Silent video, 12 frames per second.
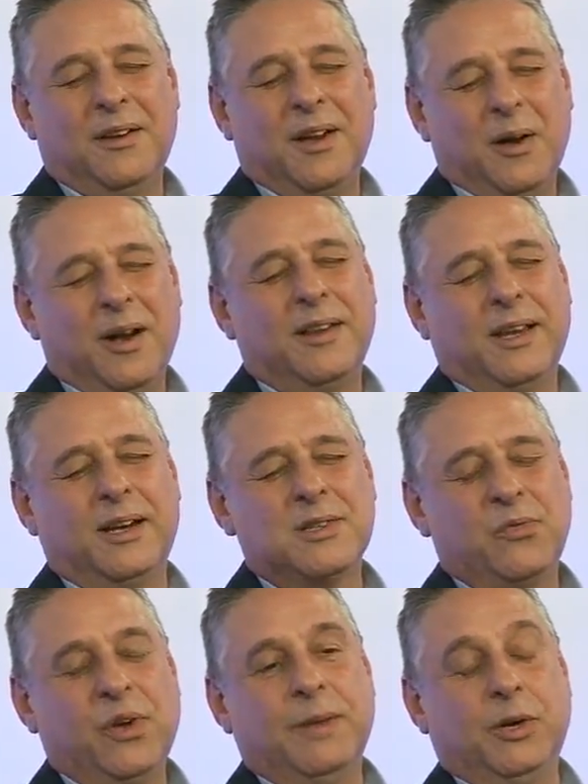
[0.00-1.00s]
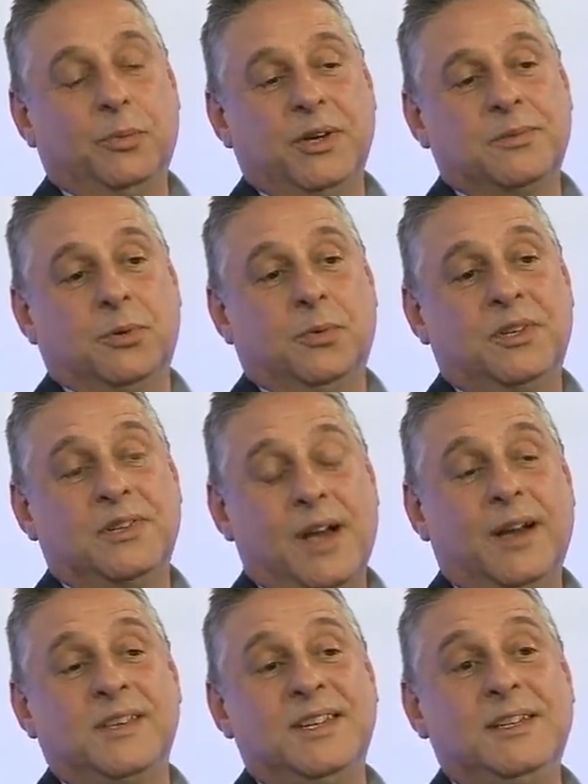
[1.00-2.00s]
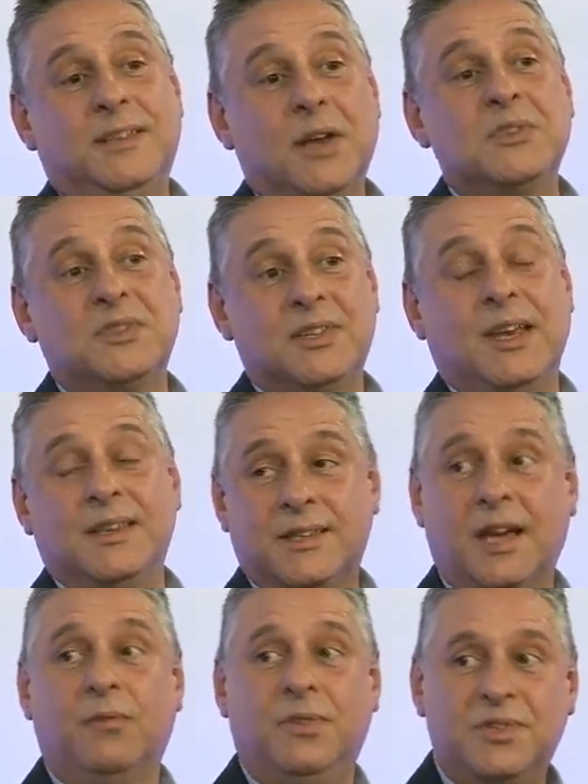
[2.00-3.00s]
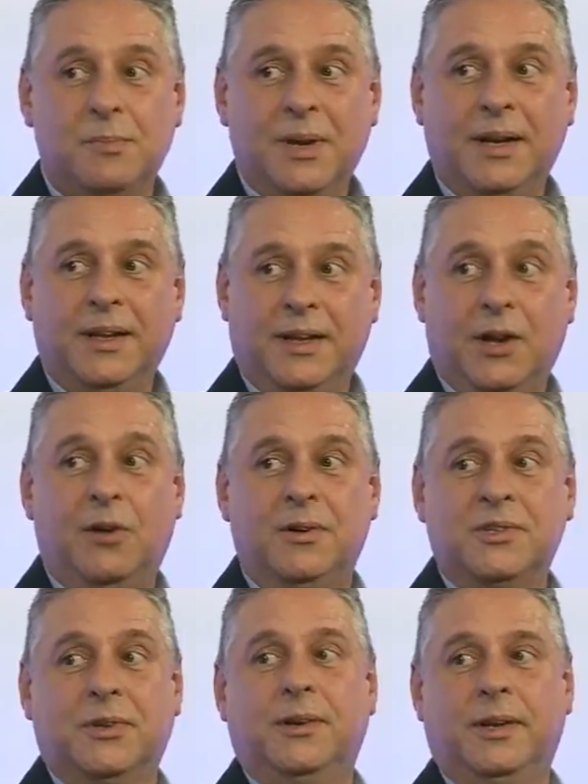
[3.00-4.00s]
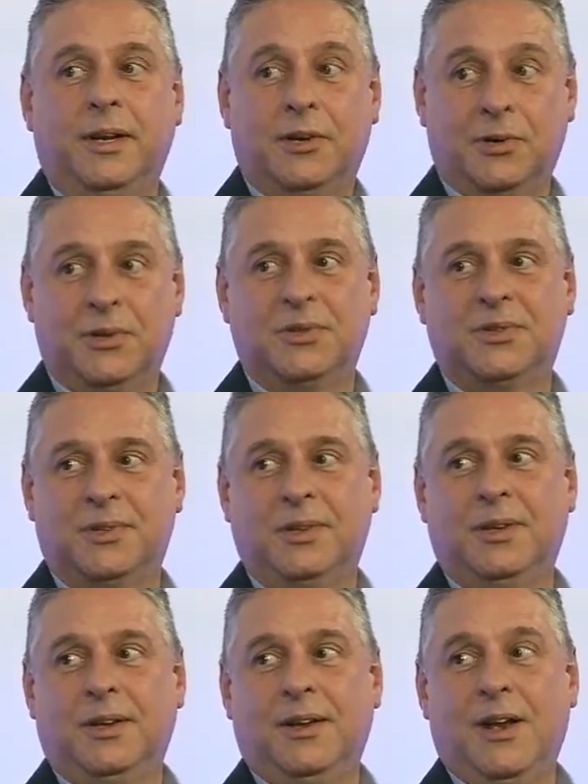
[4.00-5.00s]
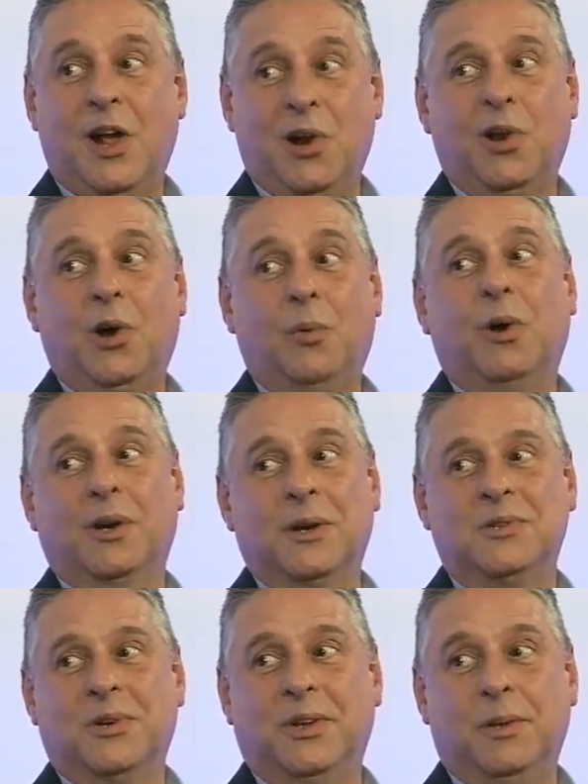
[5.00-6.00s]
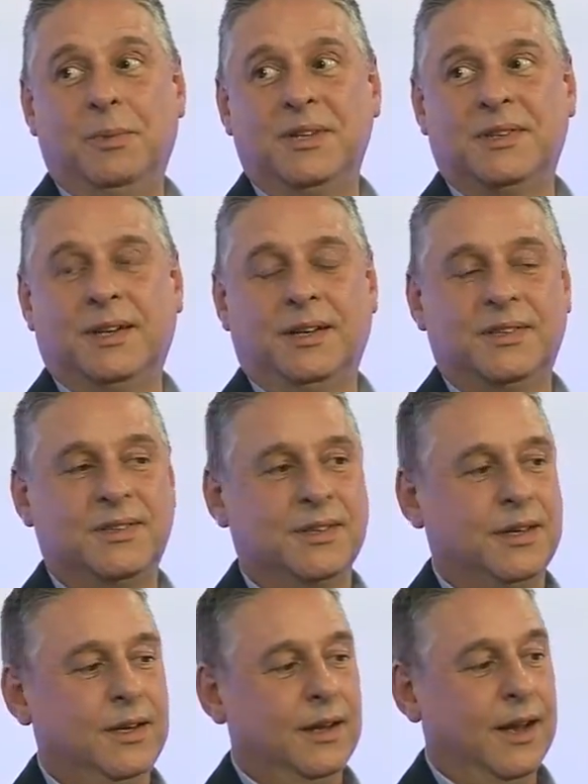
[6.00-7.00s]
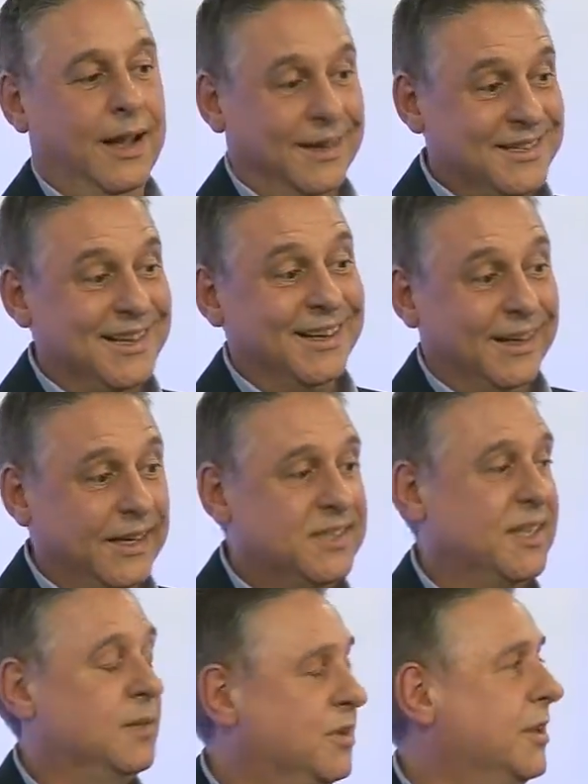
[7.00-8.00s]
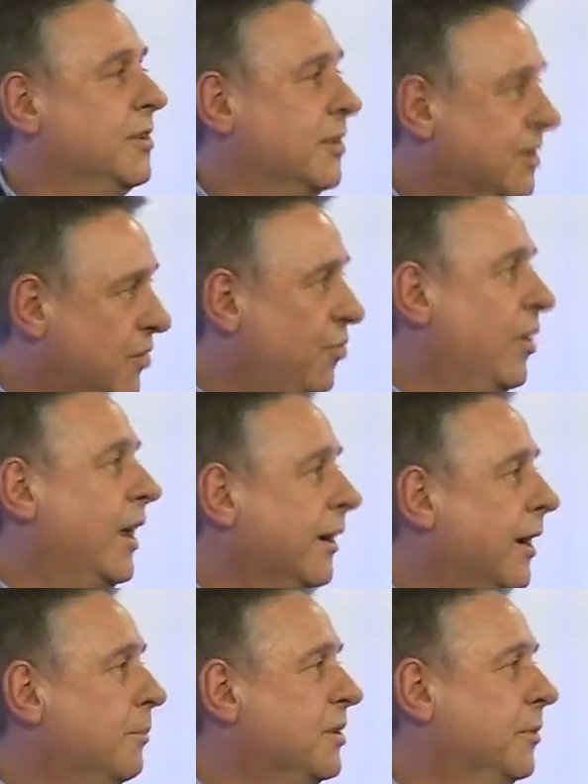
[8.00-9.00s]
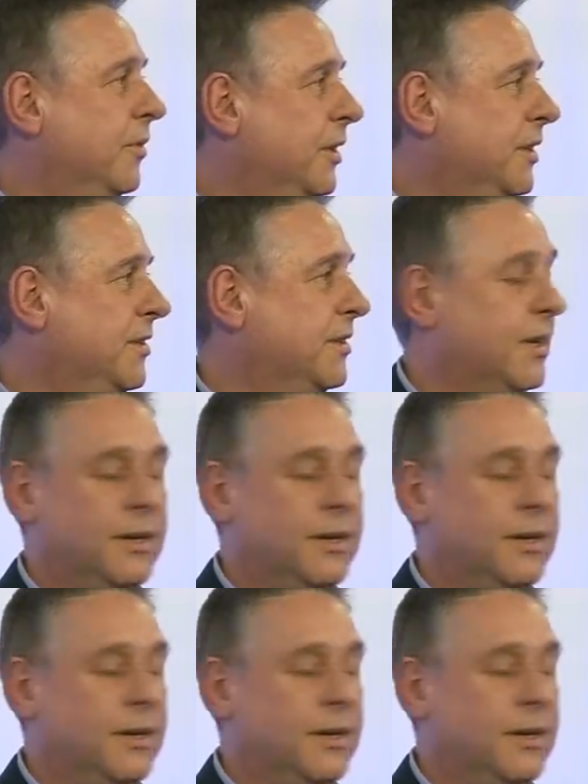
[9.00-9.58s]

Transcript: I think there's a fundamental principle, which is IT does tend to have visibility horizontally across a lot of what goes on in the business, and is at least in a position to flag up some of these